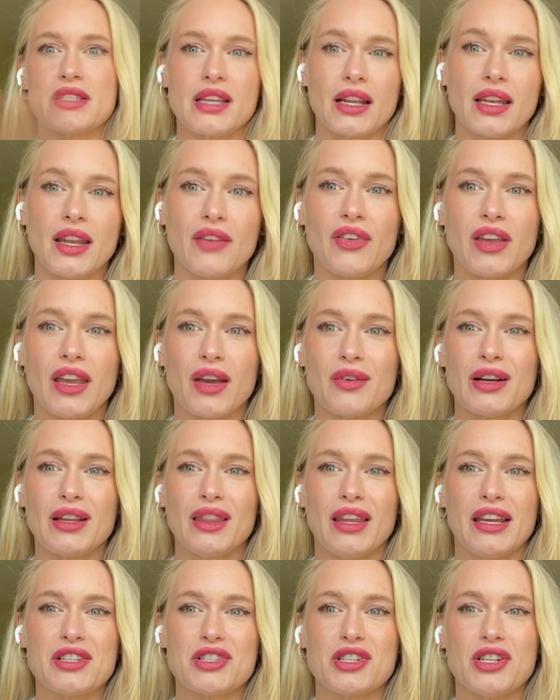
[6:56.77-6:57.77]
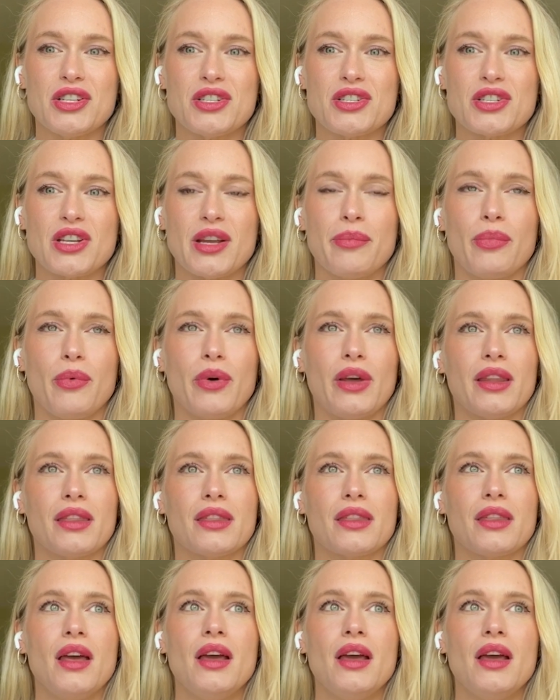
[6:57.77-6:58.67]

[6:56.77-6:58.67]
significant relationship with